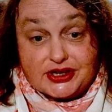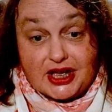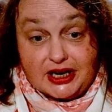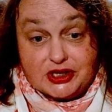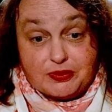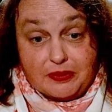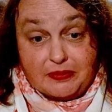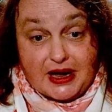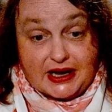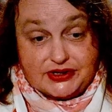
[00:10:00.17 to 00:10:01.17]
that has been
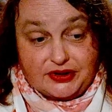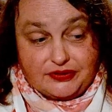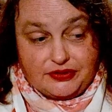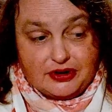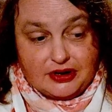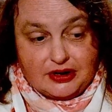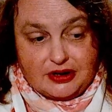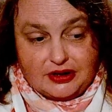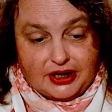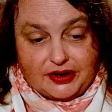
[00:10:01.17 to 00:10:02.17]
massive.
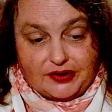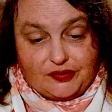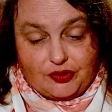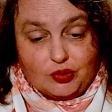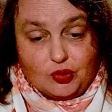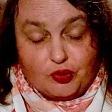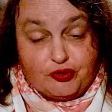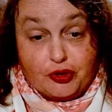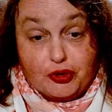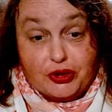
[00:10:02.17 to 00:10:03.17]
Like, for
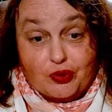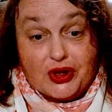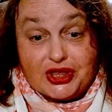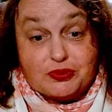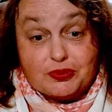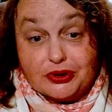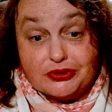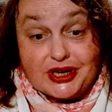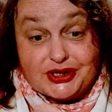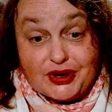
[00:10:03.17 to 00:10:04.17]
the, what these
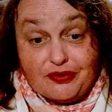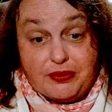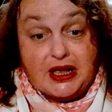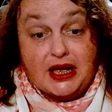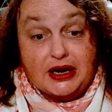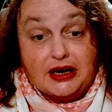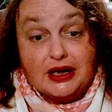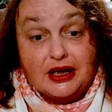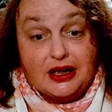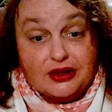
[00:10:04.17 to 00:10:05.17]
protests have been,
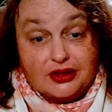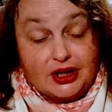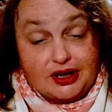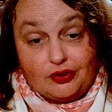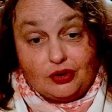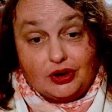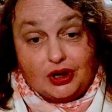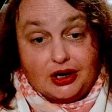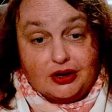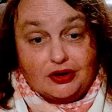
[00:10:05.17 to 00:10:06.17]
the level
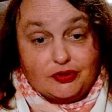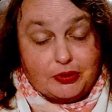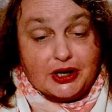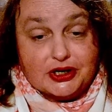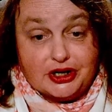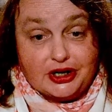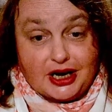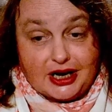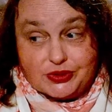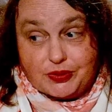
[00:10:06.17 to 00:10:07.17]
of repression
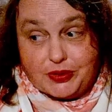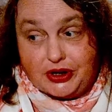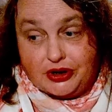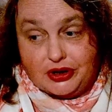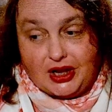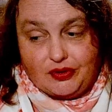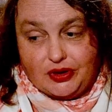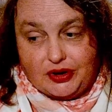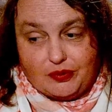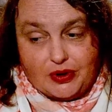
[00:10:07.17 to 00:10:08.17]
has been on the level
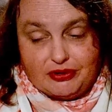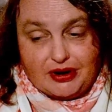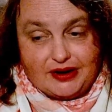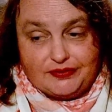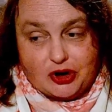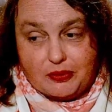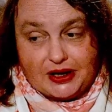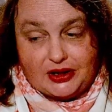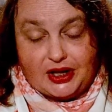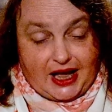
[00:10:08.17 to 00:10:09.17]
that where you have to go
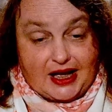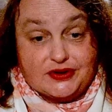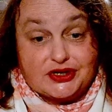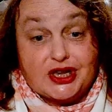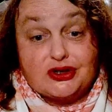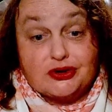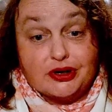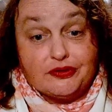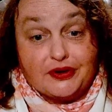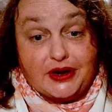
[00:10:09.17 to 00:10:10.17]
back, like, half a century to
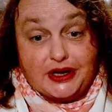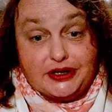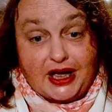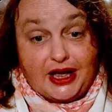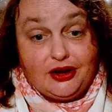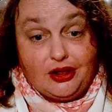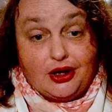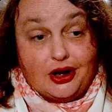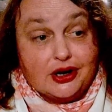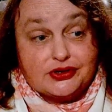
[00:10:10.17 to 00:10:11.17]
find
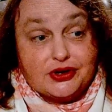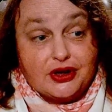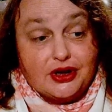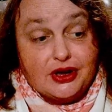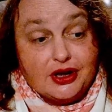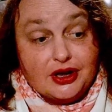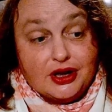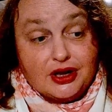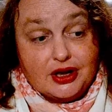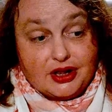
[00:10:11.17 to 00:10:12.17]
analogs.
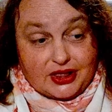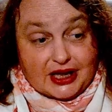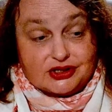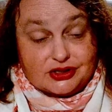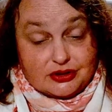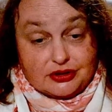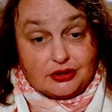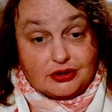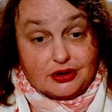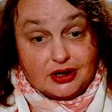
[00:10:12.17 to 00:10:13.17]
That's true.
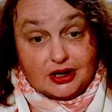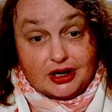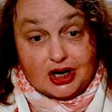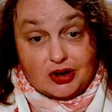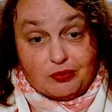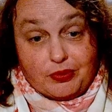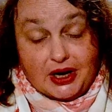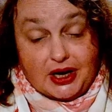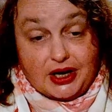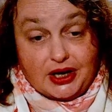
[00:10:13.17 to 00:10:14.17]

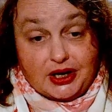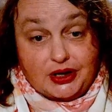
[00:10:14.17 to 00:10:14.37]
But